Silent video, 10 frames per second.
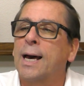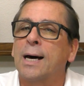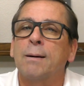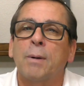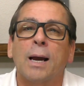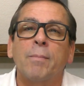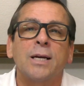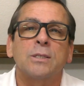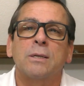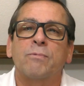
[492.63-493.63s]
I
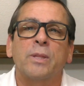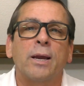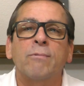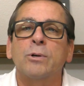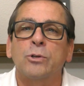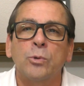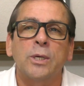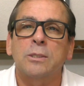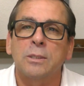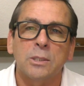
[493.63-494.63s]
imagine if they ever do
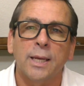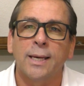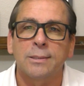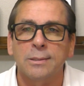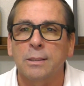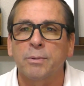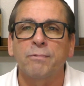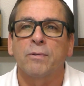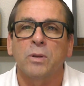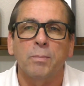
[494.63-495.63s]
get to the States, they'll be
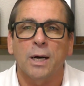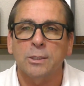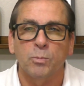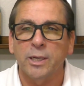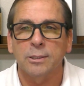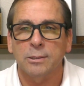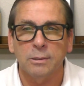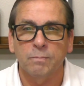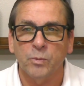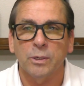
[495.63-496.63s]
$50
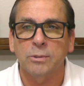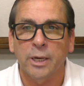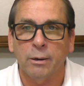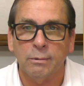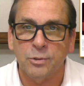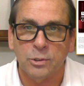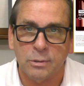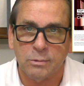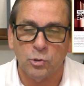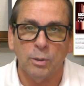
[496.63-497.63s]
because tariffs
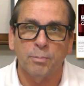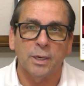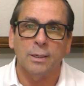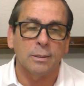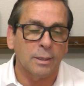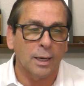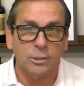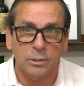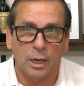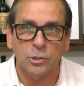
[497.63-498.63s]
and shipping and
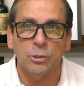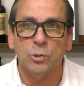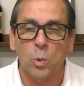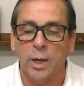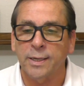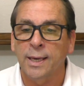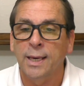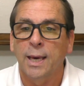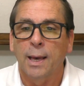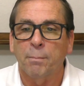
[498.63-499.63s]
gosh knows what.
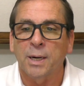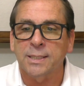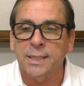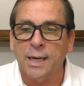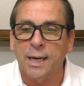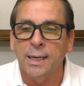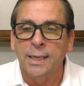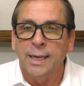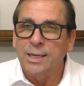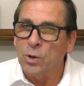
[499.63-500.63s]
But
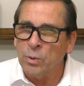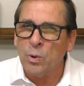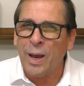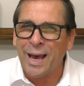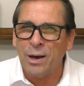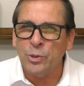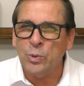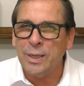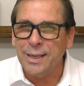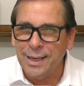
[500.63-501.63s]
don't know how
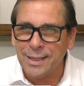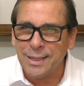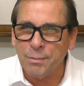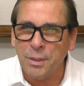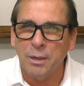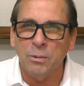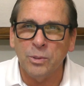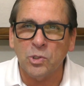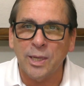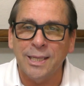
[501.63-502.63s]
you can get them here in
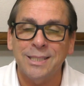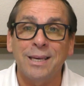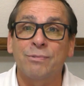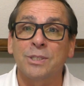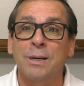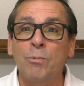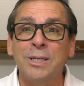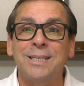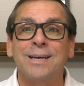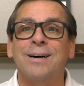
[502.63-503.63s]
the States. If
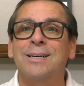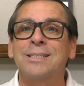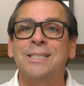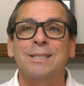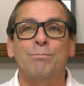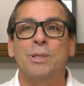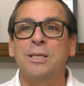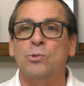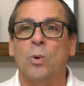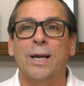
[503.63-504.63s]
someone does,
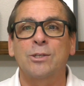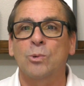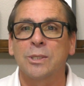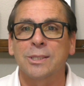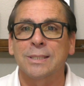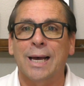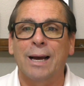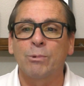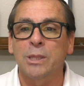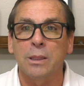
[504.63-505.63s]
please write to us because
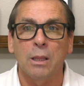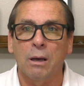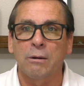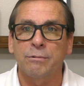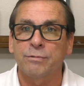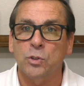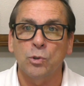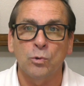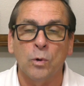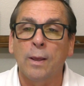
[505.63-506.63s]
I would love
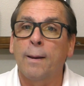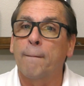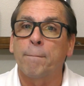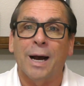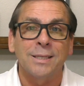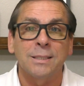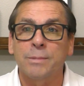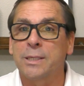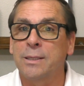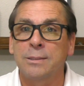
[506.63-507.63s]
to buy
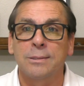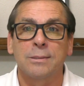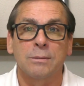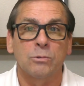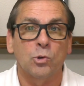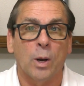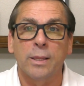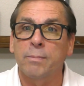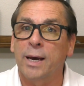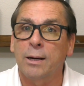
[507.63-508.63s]
some of these and
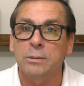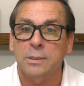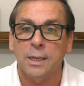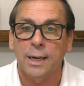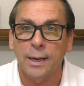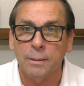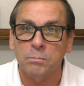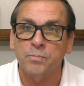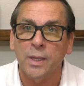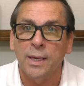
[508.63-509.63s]
try them out.
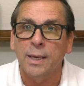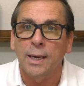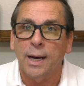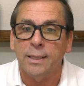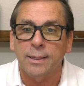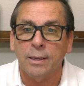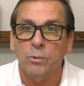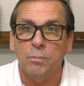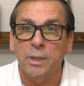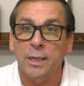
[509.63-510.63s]
I think it
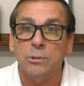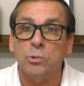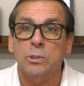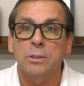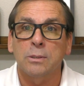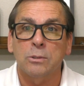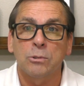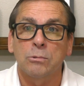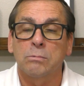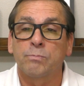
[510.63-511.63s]
would be interesting
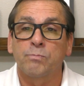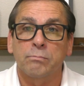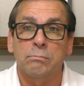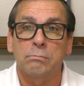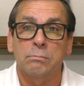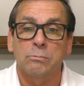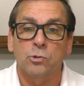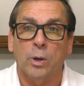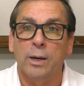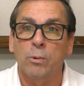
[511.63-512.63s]
to
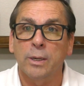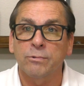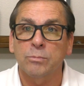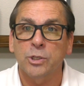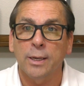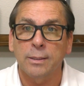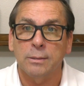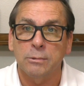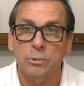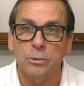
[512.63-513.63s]
try a wine from
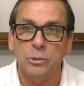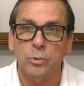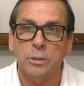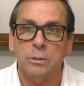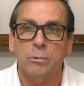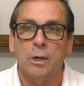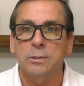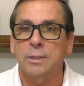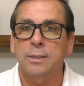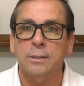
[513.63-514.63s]
China. Who knows what the
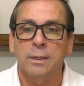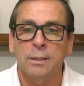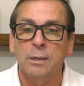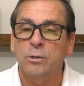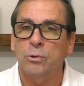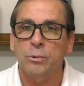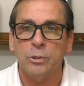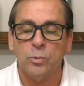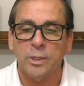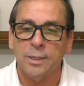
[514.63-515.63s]
terroir is like there? Who
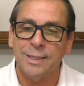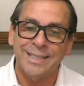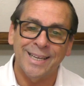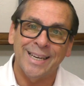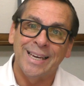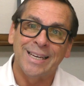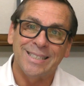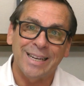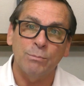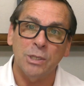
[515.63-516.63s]
knows what they taste like?
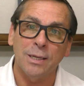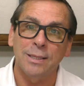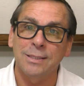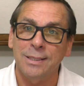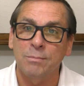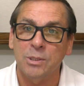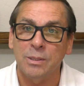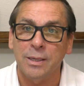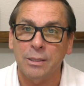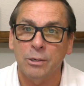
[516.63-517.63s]
James Suckling seems
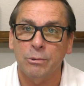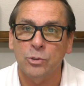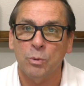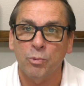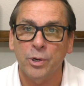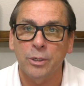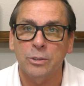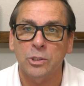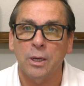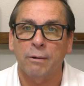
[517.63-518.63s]
to think they're doing some pretty
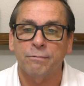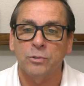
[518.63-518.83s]
good stuff.